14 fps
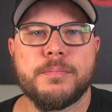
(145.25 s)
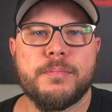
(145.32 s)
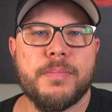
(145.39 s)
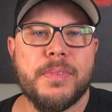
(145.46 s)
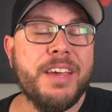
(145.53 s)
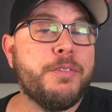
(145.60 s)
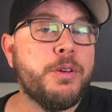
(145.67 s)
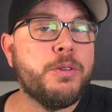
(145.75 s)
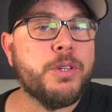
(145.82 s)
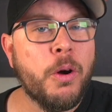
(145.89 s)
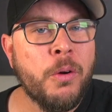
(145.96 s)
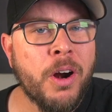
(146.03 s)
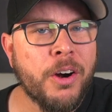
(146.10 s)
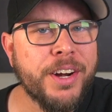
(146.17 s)
If you
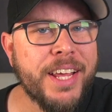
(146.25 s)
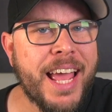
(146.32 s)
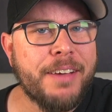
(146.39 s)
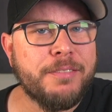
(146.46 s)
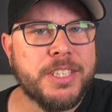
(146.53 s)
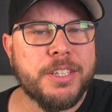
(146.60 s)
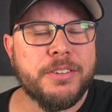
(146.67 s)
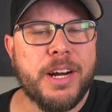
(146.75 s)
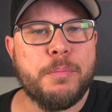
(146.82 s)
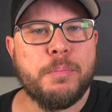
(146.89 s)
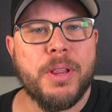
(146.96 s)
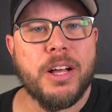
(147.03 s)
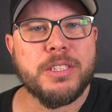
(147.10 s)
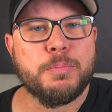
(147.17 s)
don't already have Generate
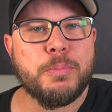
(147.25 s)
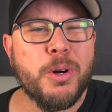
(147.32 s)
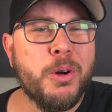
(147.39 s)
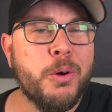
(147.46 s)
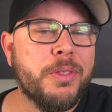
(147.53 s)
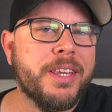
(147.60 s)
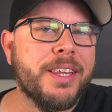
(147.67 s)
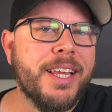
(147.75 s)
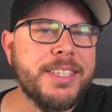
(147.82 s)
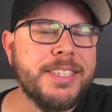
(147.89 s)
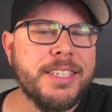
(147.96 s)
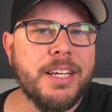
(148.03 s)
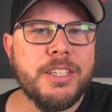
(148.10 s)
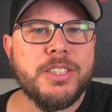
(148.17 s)
Blocks Pro, then
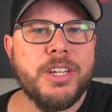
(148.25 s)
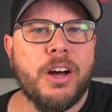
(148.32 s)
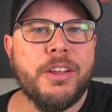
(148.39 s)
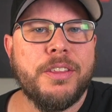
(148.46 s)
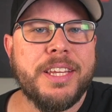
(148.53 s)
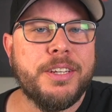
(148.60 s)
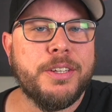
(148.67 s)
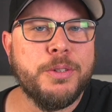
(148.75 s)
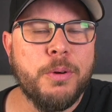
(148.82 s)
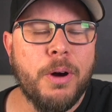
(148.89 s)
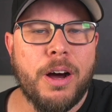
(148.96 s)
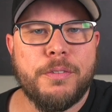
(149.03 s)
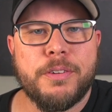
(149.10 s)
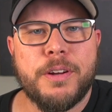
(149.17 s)
let's touch on the new
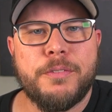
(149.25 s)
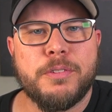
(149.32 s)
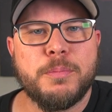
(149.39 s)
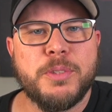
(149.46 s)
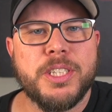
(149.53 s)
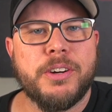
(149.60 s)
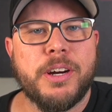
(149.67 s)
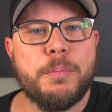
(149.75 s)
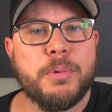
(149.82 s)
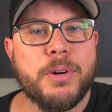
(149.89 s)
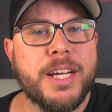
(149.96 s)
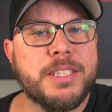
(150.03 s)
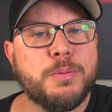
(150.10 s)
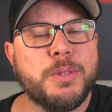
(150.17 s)
offering from Generate
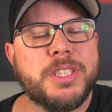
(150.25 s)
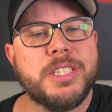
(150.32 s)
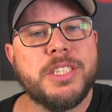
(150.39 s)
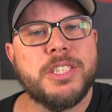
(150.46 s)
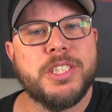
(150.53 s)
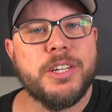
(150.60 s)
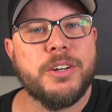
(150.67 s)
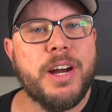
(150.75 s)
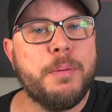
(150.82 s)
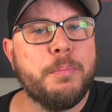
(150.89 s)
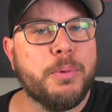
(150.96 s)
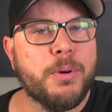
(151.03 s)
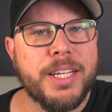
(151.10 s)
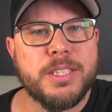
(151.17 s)
Press, which is
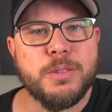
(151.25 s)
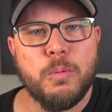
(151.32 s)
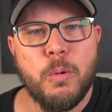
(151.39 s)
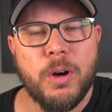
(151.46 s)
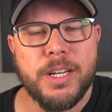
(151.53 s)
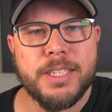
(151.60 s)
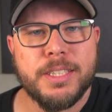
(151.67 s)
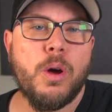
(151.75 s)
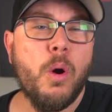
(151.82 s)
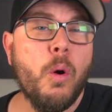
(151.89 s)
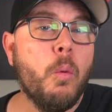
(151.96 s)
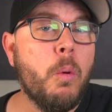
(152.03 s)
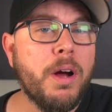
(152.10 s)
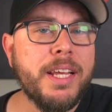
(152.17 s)
Generate Press 1.
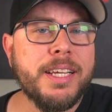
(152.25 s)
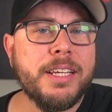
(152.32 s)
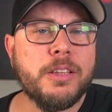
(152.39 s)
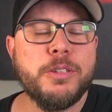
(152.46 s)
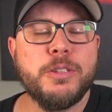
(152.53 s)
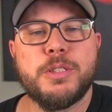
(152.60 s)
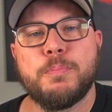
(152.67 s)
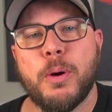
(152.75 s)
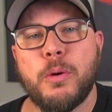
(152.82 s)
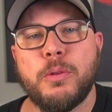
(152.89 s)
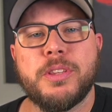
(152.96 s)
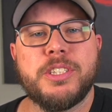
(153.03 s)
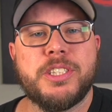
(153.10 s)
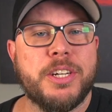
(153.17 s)
One includes
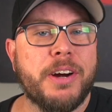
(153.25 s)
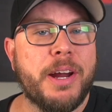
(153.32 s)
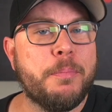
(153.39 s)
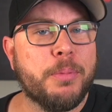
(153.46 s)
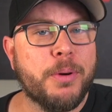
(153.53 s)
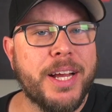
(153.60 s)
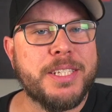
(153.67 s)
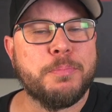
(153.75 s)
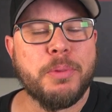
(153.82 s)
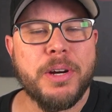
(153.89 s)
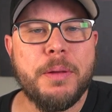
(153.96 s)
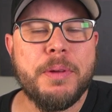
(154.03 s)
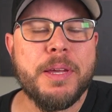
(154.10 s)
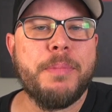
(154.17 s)
both Generate Press
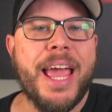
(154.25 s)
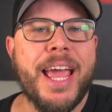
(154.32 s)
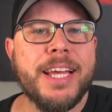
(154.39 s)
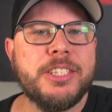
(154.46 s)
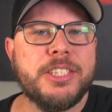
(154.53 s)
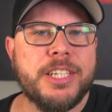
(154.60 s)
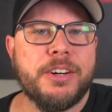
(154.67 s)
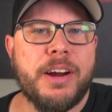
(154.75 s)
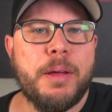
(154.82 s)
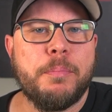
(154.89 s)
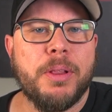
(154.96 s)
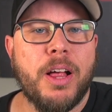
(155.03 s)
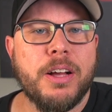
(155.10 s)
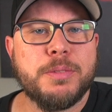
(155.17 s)
Premium and
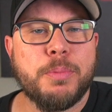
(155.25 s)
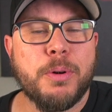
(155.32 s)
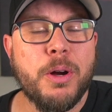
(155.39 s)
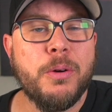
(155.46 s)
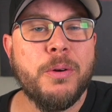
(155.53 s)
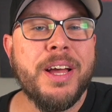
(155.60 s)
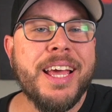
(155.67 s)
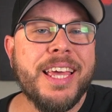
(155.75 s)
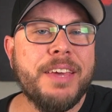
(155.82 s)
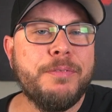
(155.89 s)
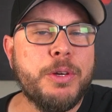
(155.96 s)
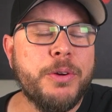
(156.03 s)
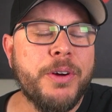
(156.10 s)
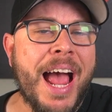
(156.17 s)
Generate Blocks Pro,
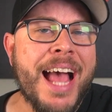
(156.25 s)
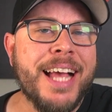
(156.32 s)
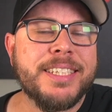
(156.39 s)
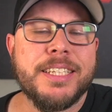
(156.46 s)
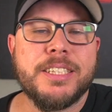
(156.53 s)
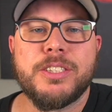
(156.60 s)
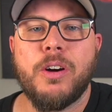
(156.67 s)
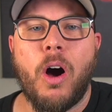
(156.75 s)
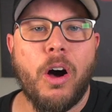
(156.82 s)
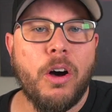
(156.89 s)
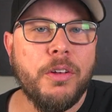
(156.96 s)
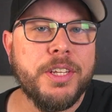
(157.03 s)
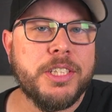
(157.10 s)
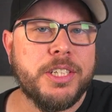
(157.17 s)
giving you access to
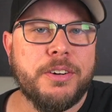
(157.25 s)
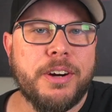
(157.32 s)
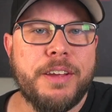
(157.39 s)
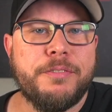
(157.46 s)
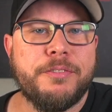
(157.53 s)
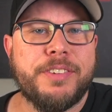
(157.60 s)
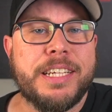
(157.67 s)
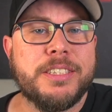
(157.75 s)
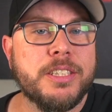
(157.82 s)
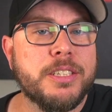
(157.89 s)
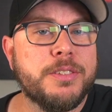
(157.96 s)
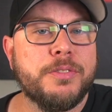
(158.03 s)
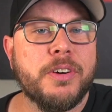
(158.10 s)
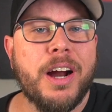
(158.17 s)
all the Generate
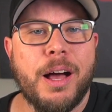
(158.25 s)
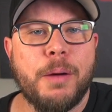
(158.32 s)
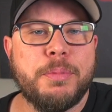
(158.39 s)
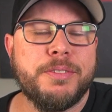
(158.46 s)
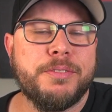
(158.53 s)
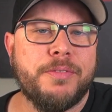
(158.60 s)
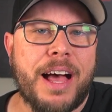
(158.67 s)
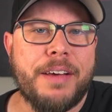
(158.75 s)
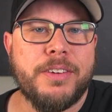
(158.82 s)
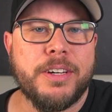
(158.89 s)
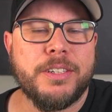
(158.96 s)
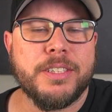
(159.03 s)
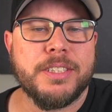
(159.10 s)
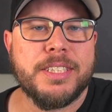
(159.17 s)
features for up to
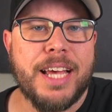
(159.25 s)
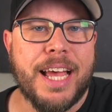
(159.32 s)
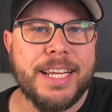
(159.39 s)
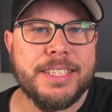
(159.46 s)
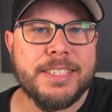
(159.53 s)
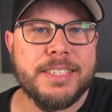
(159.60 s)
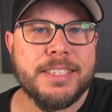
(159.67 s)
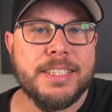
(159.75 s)
500 sites.